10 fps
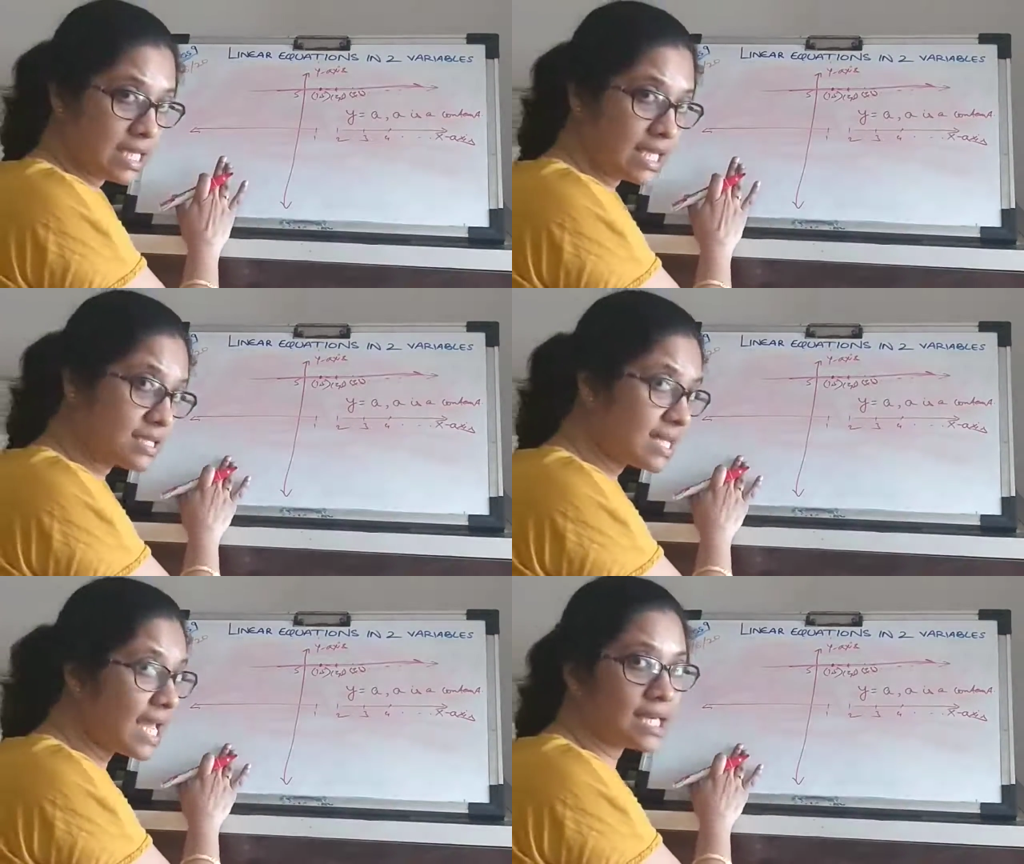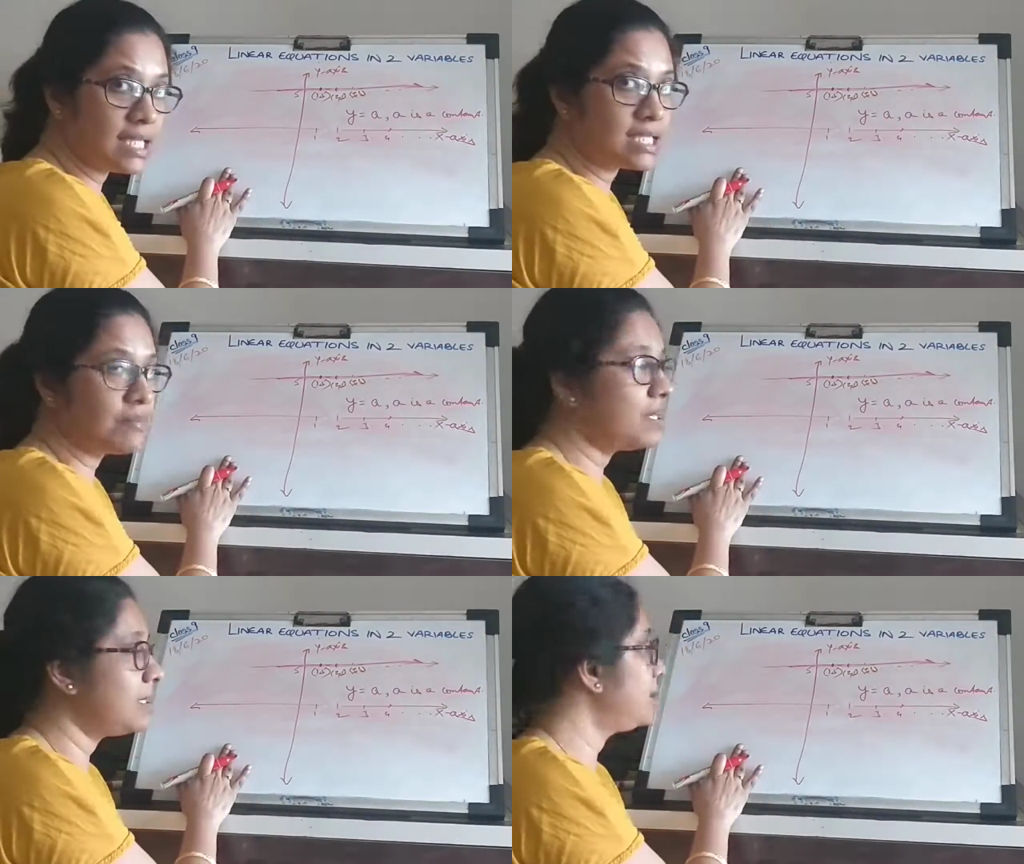Exactly
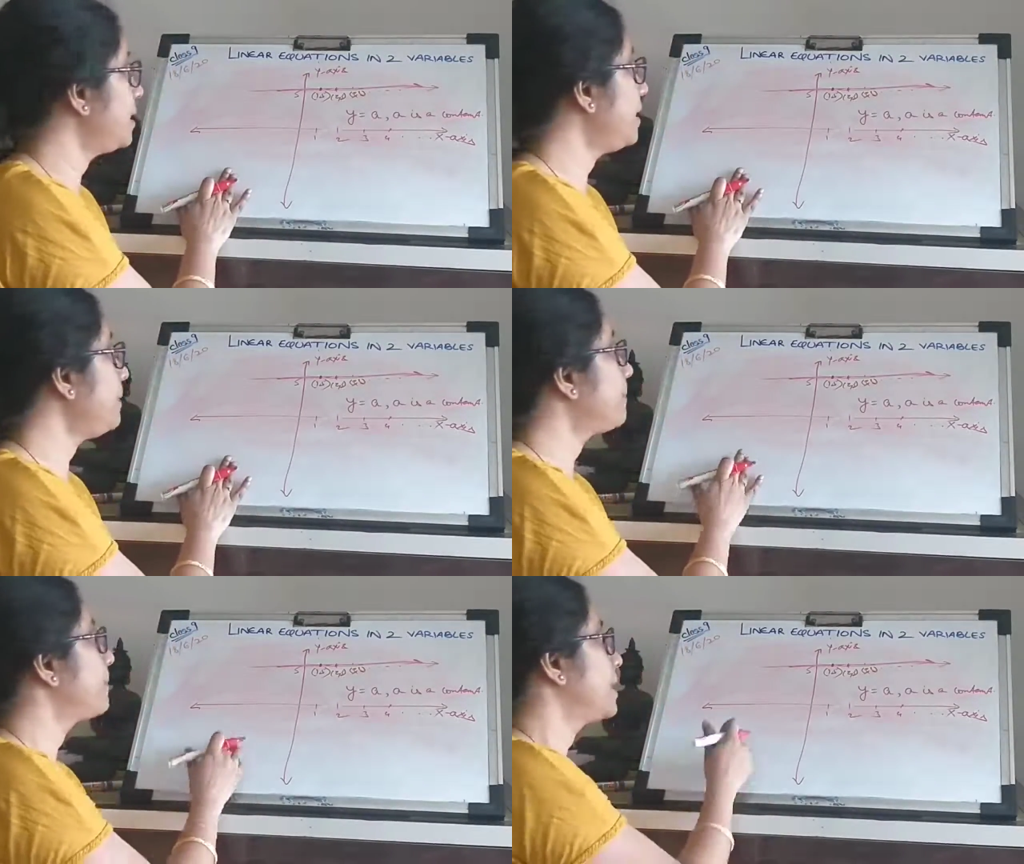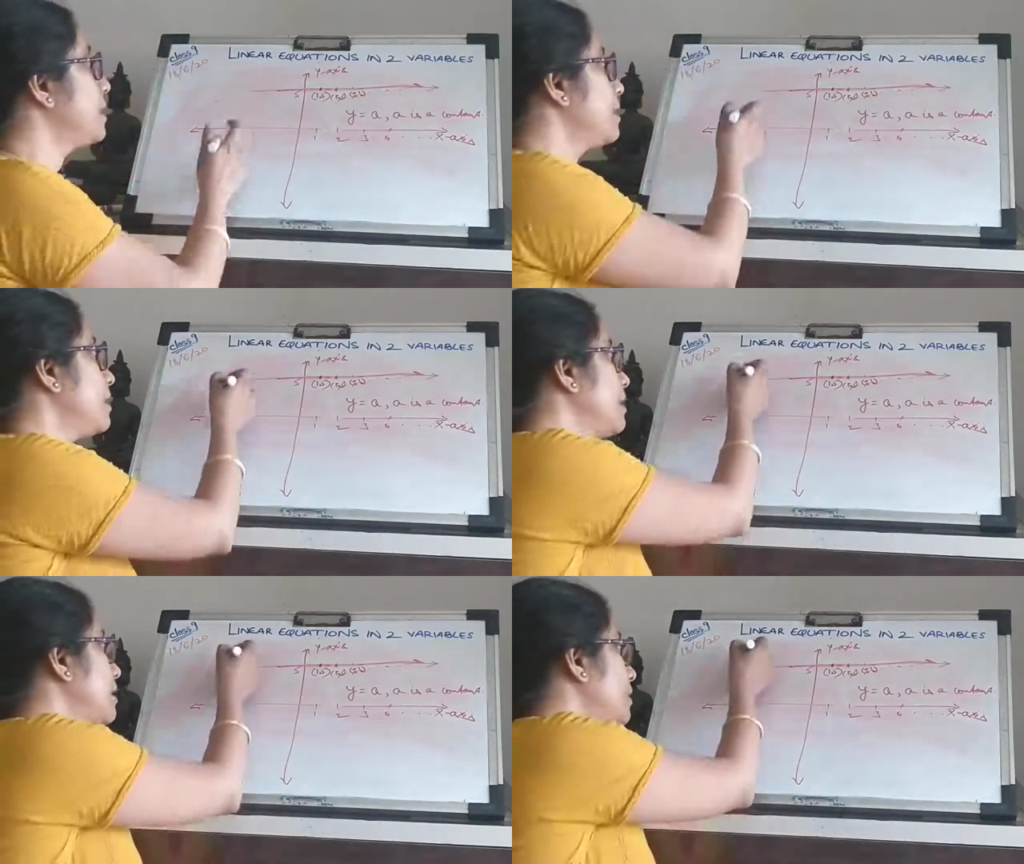similarly,
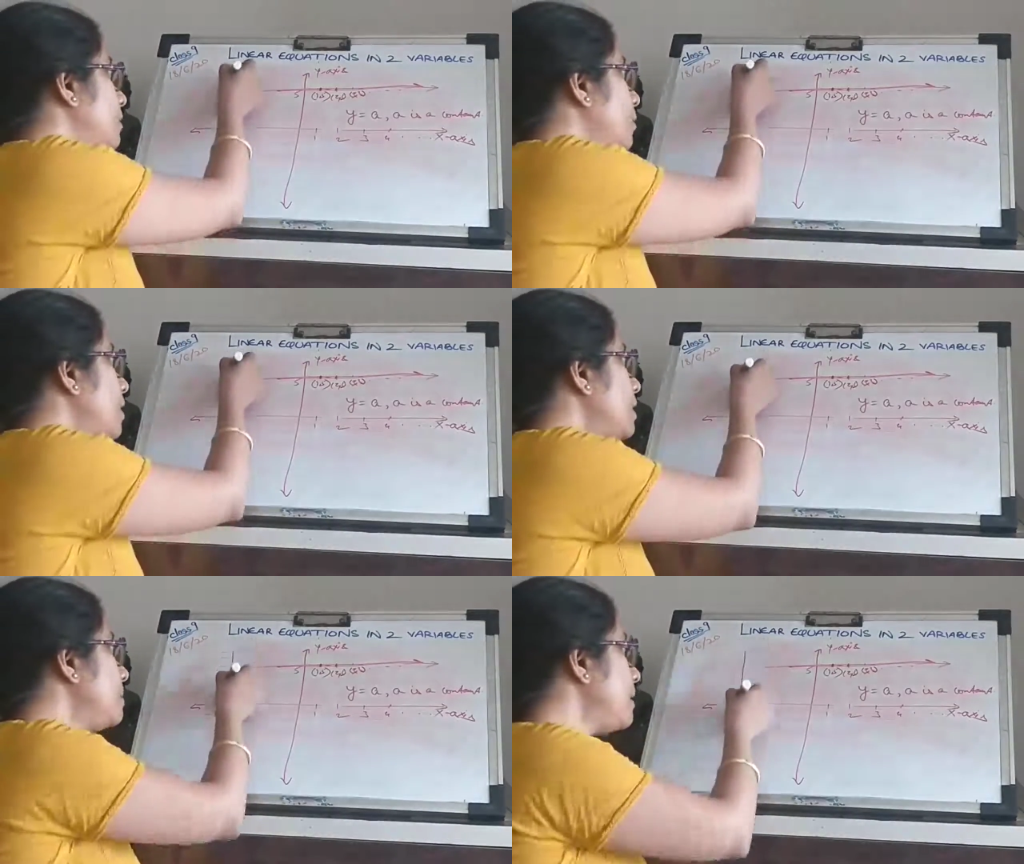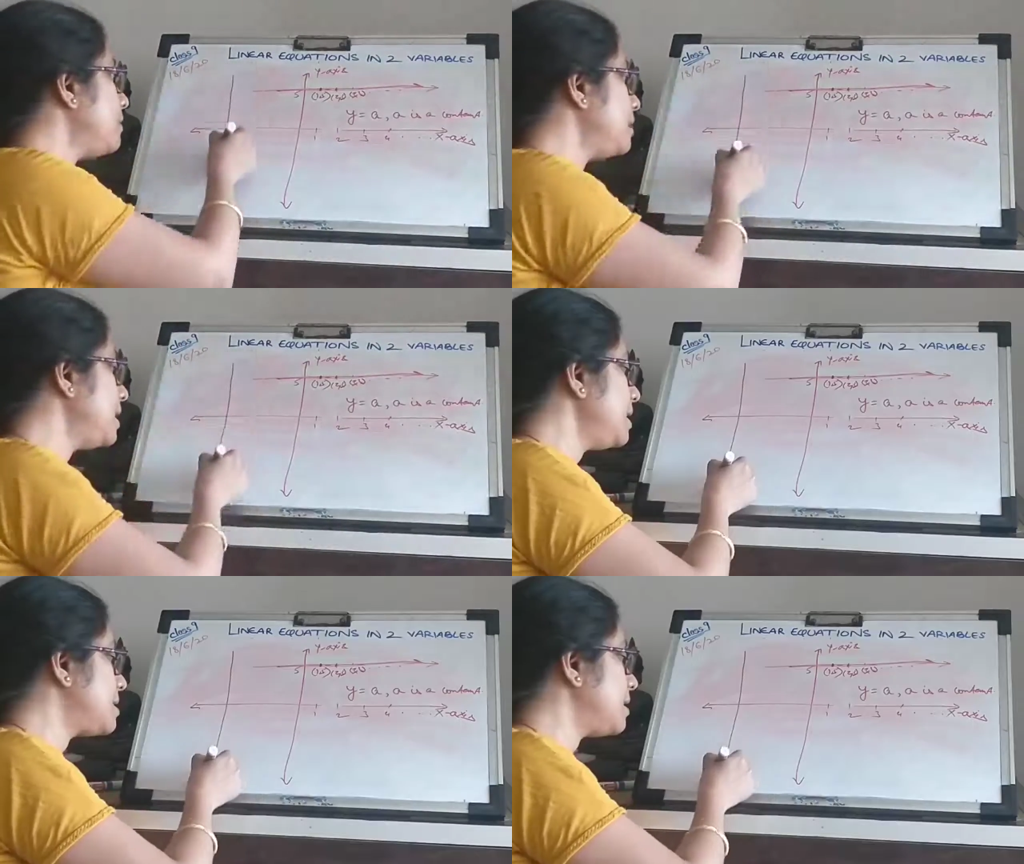what about
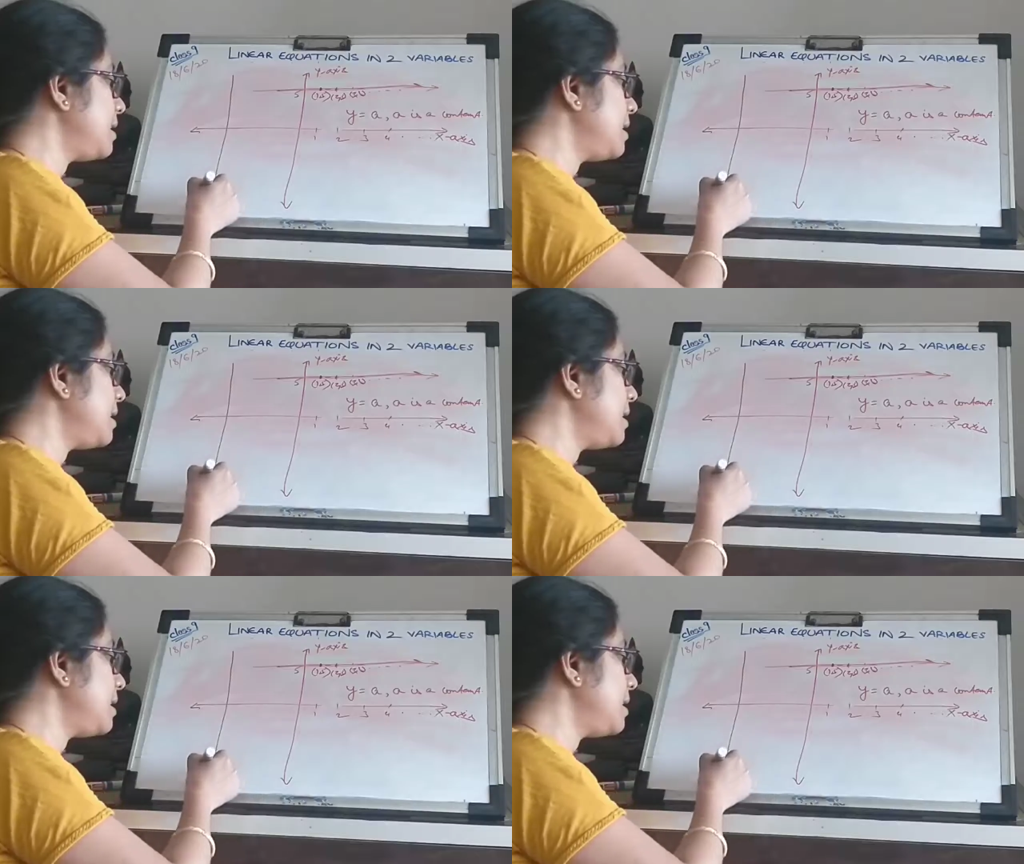this?